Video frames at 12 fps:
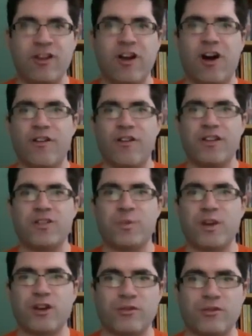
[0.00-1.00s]
all these
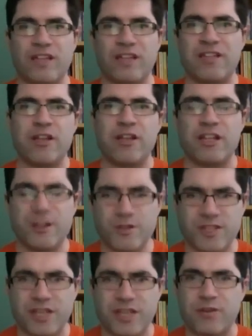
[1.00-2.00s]
weird
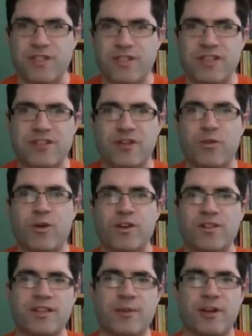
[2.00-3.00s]
idiosyncrasies and
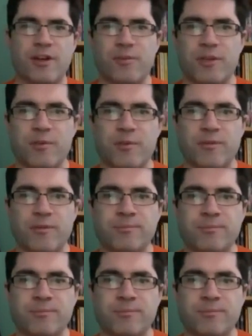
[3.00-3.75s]
quirks that come out of people.